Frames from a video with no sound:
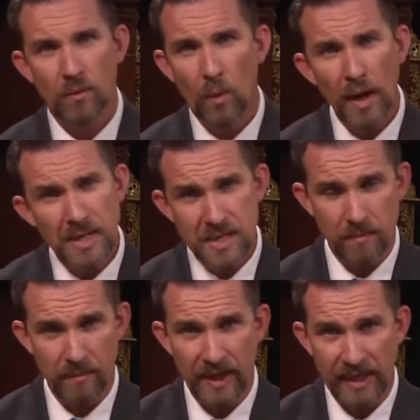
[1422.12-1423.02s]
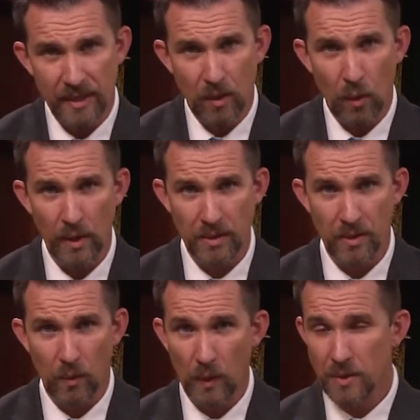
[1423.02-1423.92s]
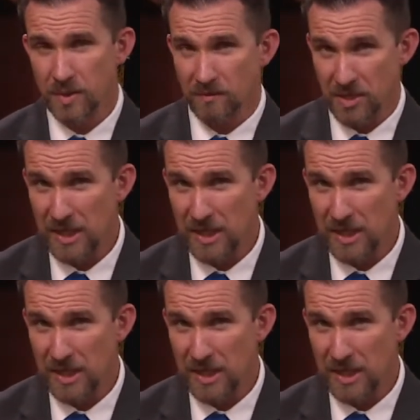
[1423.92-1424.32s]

What does it mean, according to the words of